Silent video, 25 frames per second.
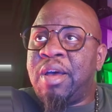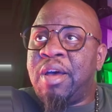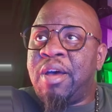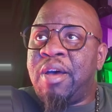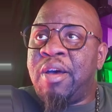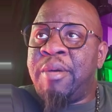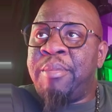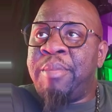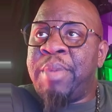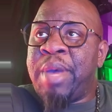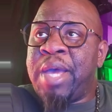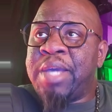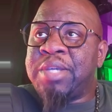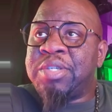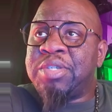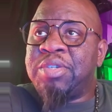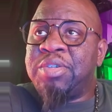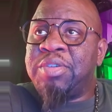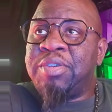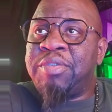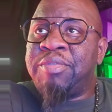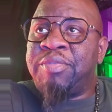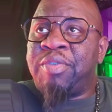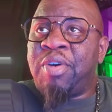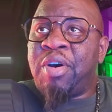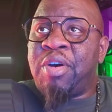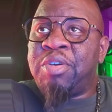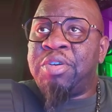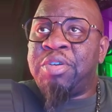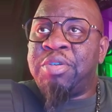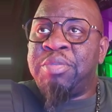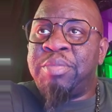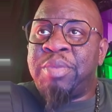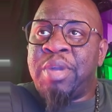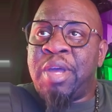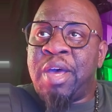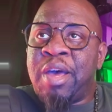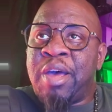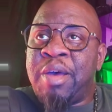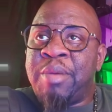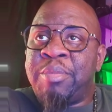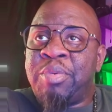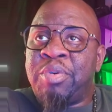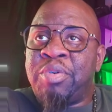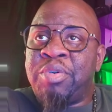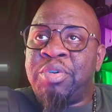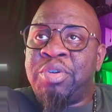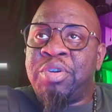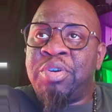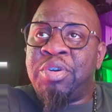Imagine the volume knob
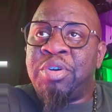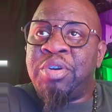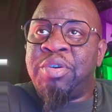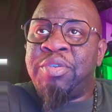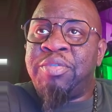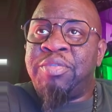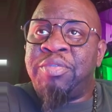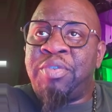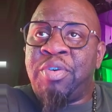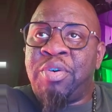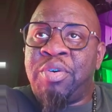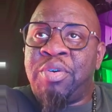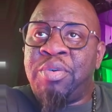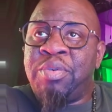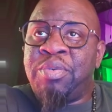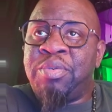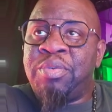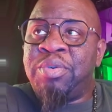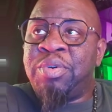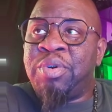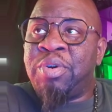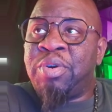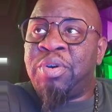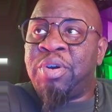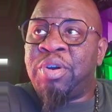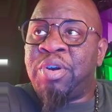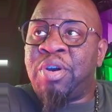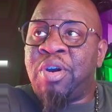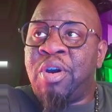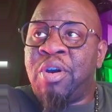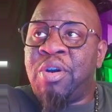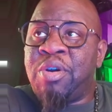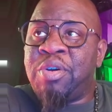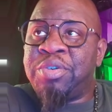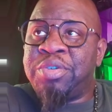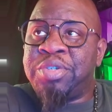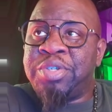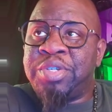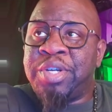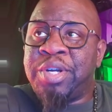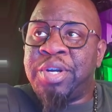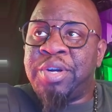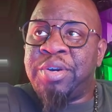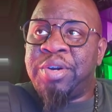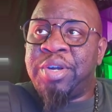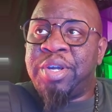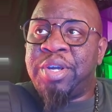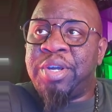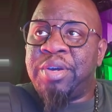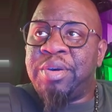on your phone or car
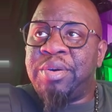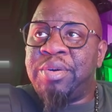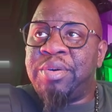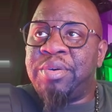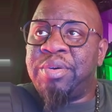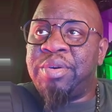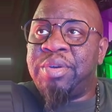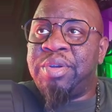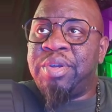stereo.